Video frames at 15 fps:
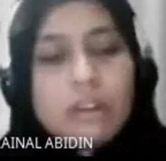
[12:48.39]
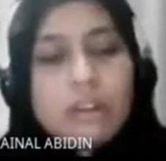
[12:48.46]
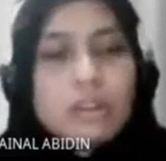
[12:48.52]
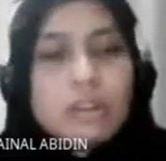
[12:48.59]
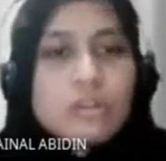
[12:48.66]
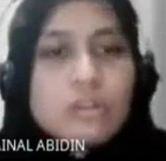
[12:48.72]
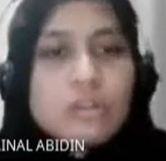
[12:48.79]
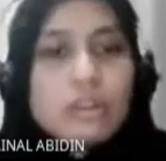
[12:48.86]

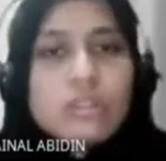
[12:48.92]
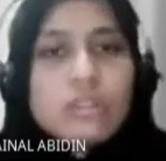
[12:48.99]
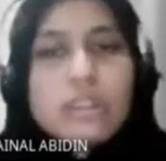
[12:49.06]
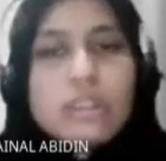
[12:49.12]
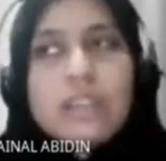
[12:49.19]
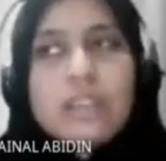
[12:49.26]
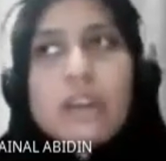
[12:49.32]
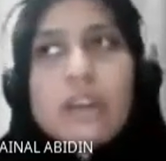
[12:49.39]
So usually they
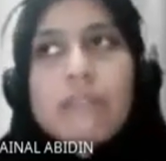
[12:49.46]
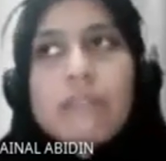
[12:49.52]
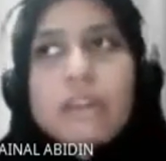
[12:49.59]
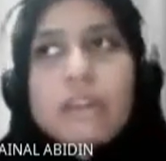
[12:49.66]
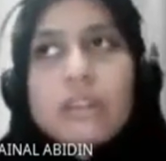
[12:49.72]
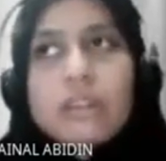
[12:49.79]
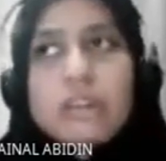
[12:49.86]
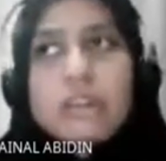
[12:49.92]
have
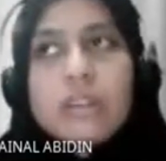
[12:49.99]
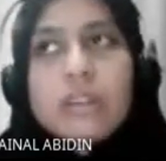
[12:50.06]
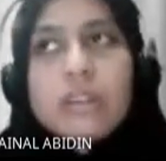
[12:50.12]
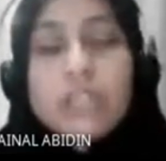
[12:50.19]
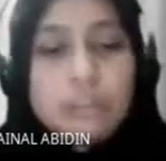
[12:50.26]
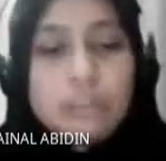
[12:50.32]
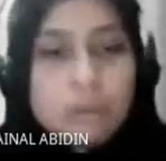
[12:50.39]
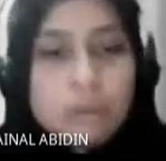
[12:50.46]

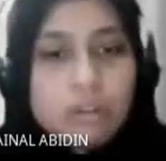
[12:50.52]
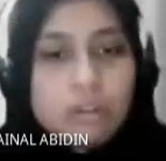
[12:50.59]
attribute.